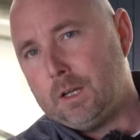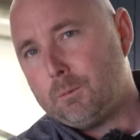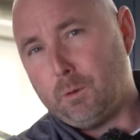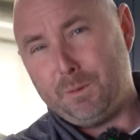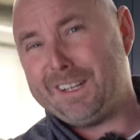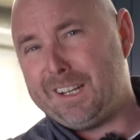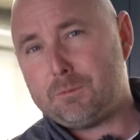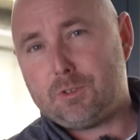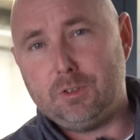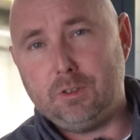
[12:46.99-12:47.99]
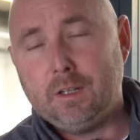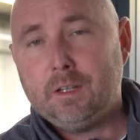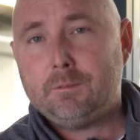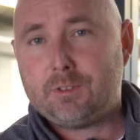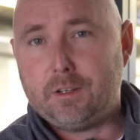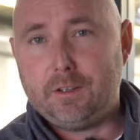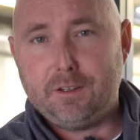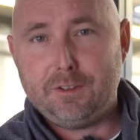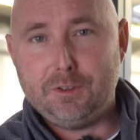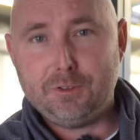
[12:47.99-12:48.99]
what we get up to selling
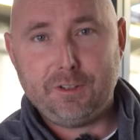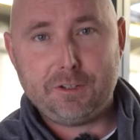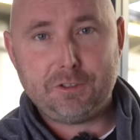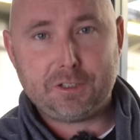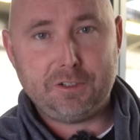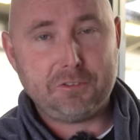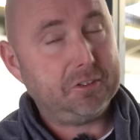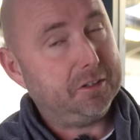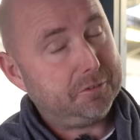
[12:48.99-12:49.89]
used electric cars here.